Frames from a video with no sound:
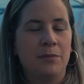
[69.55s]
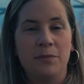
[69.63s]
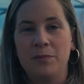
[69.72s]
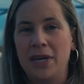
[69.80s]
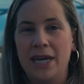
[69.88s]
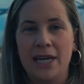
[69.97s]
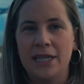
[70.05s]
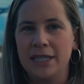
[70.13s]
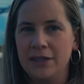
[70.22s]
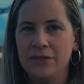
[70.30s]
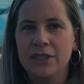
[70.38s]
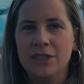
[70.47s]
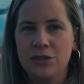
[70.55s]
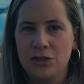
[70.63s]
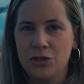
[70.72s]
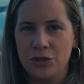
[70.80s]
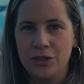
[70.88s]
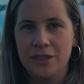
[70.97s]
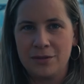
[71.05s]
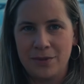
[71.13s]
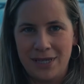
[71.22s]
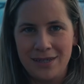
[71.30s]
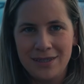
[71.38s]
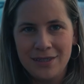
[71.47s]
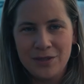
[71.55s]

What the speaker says: May and even into June as well.